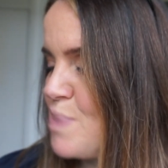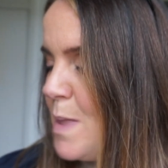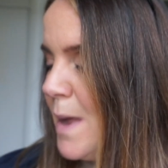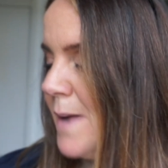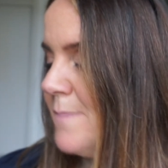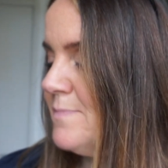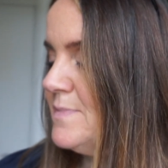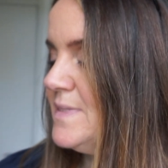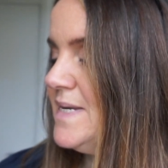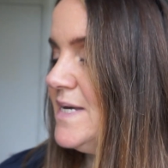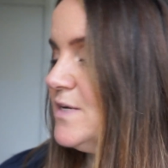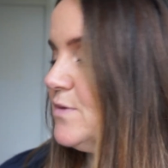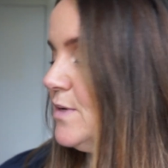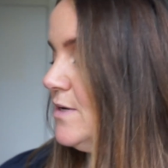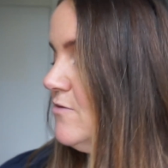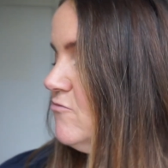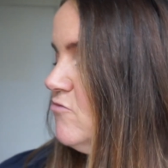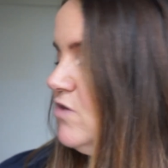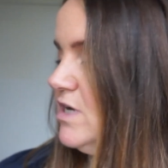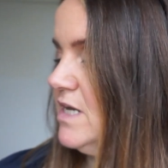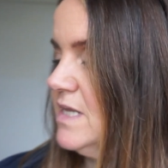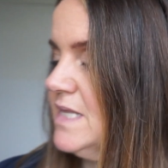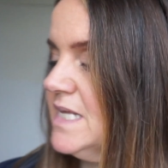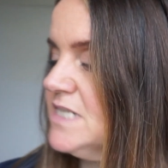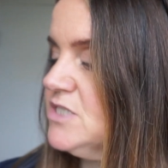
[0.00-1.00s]
Um, anyway,
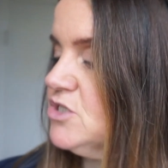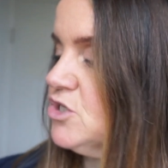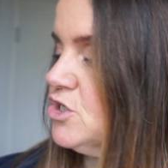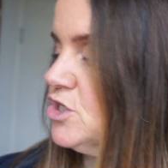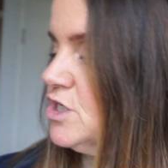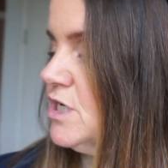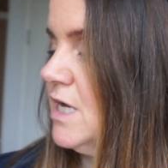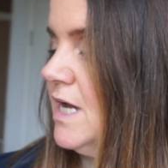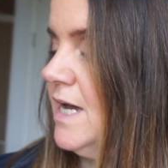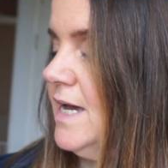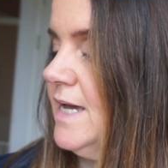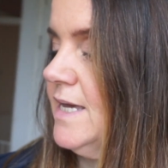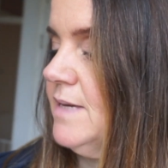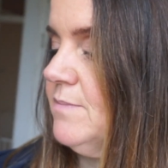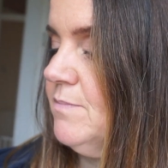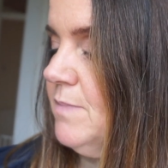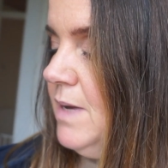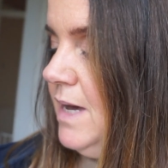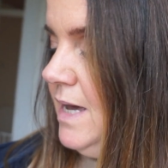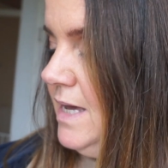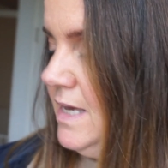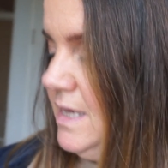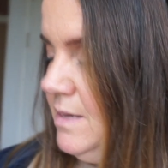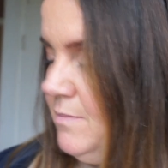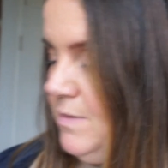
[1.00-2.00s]
right, lunchtime
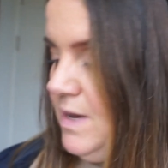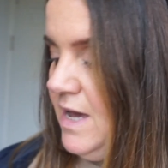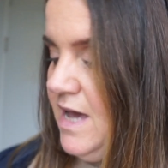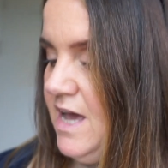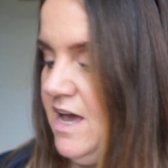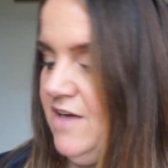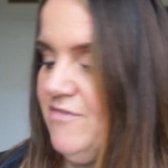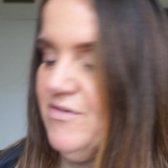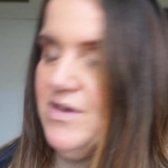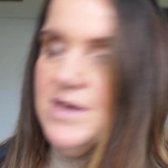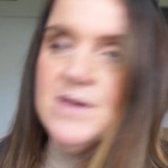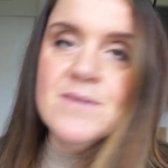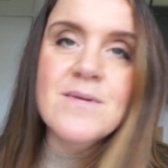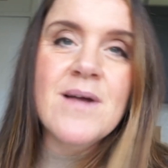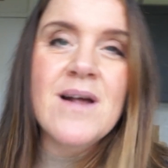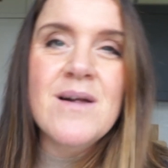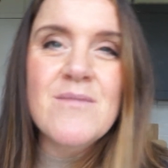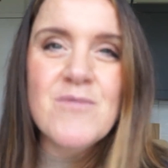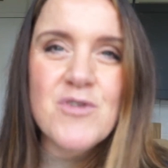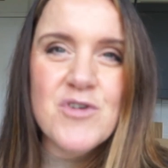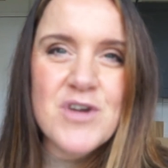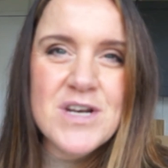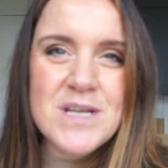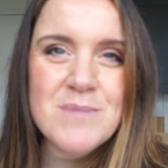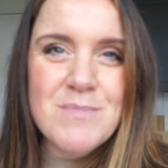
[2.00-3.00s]
I am having,
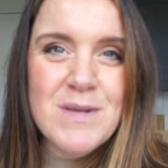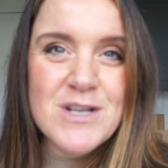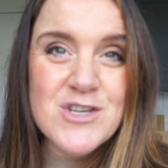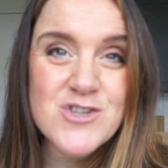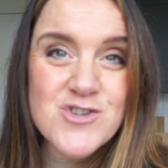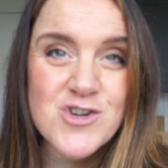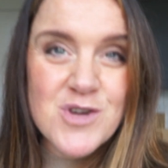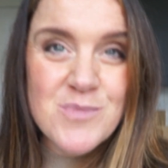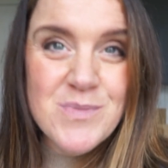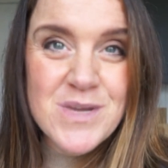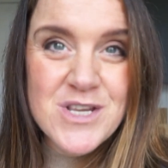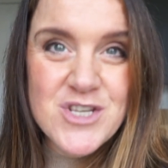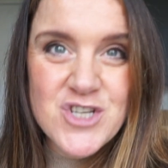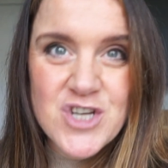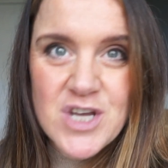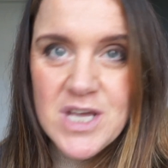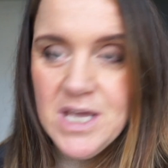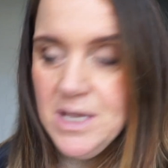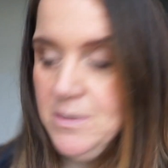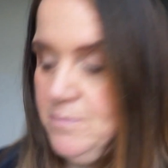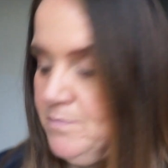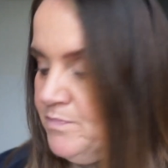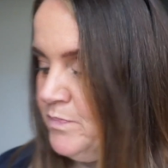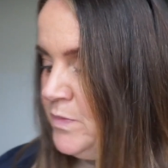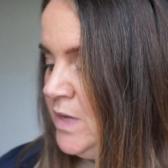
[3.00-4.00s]
already mentioned a bit of chicken.